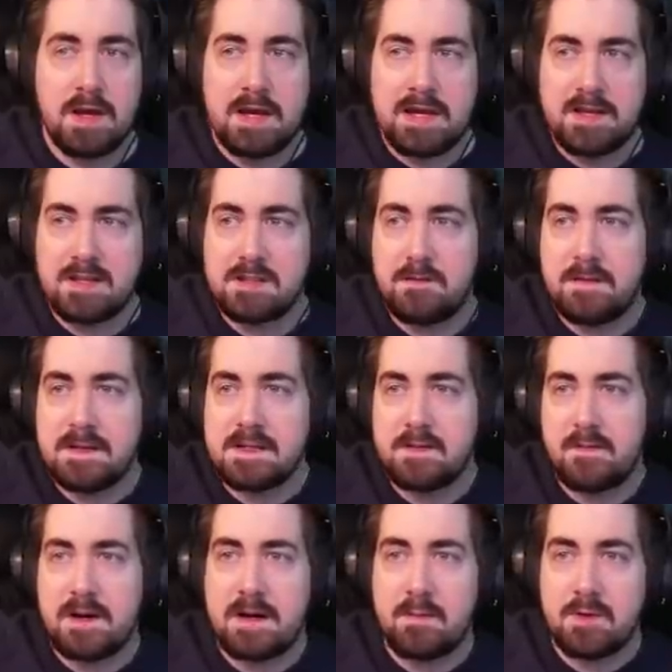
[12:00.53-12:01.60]
It just feels
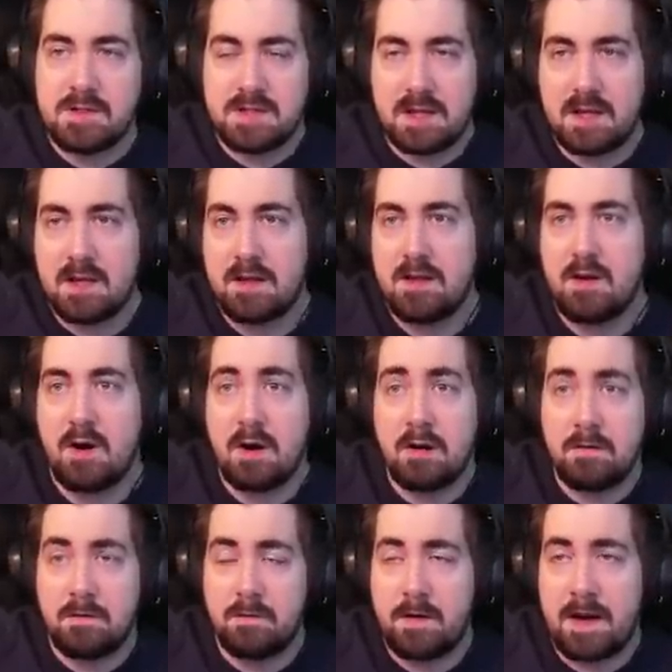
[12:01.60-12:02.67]
very much like a
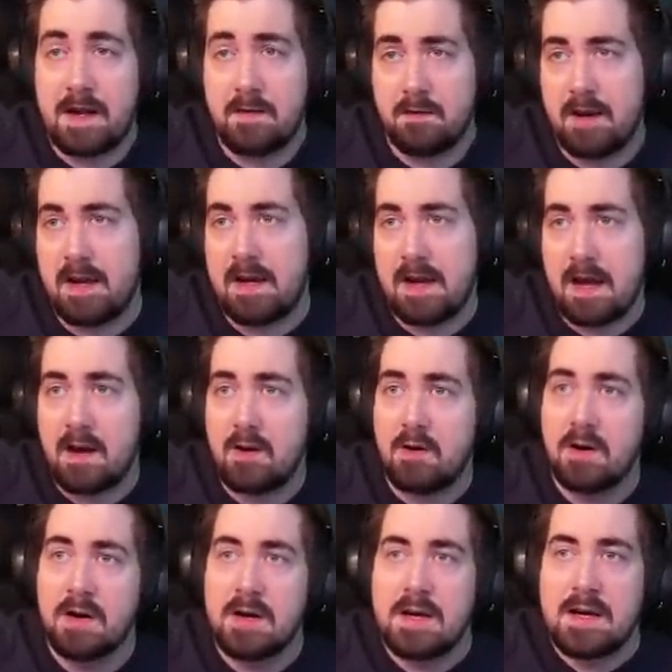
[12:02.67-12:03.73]
non-fight right
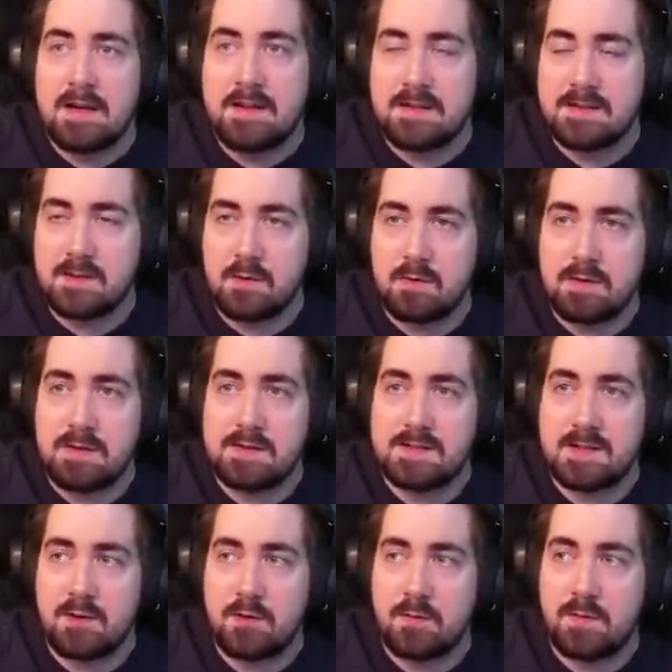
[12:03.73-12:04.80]
now. And there's only
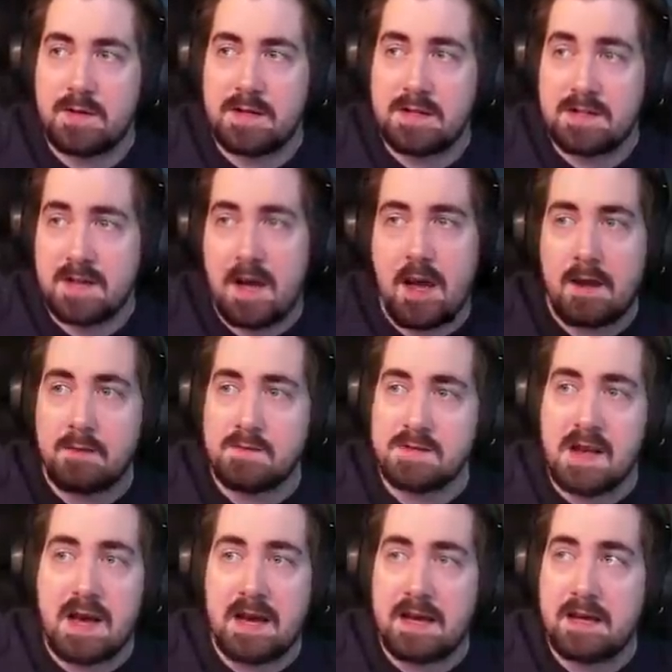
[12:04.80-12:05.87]
so many times
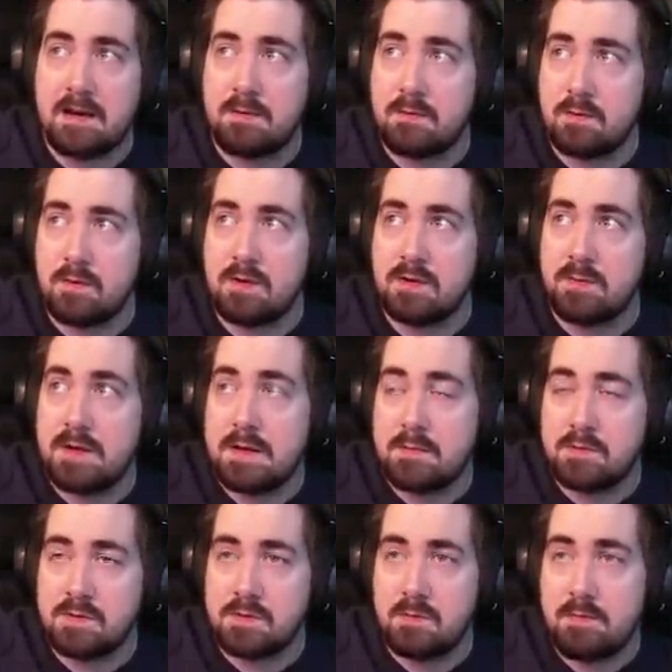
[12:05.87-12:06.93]
I am going to be
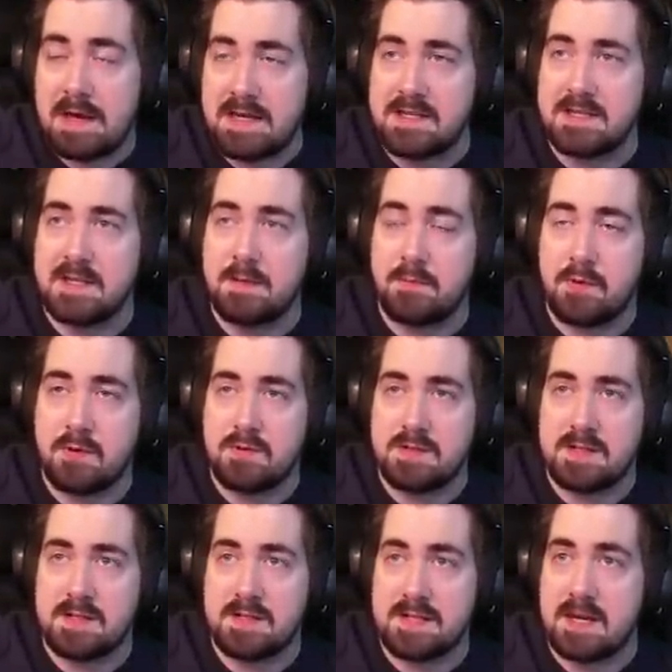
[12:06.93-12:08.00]
able to mentally
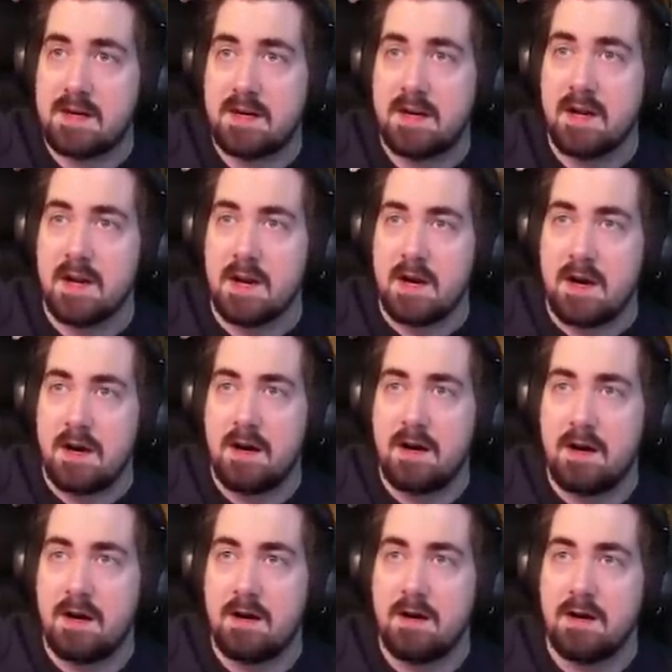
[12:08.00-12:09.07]
process hearing
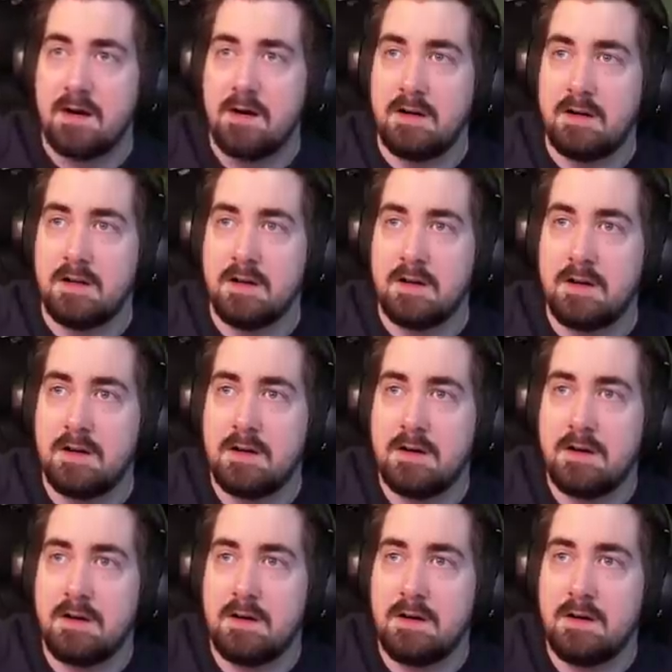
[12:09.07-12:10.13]

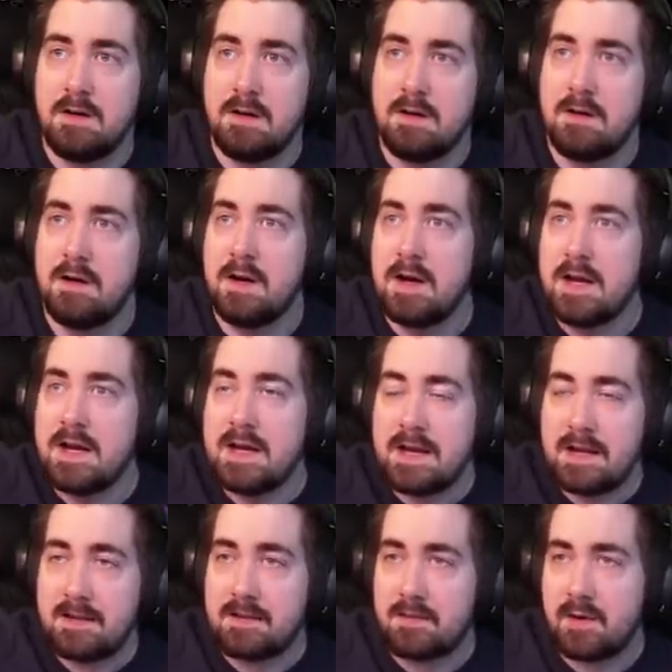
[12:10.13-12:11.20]
hunger
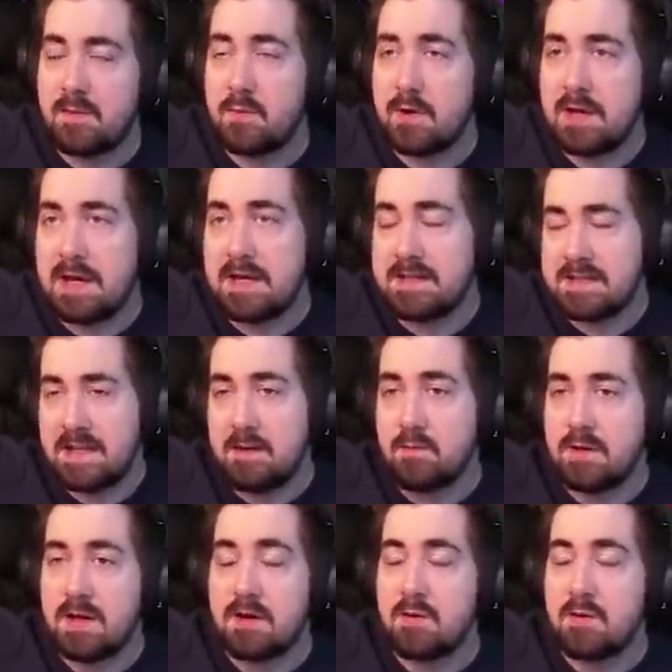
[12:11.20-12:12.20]
in 3.18 without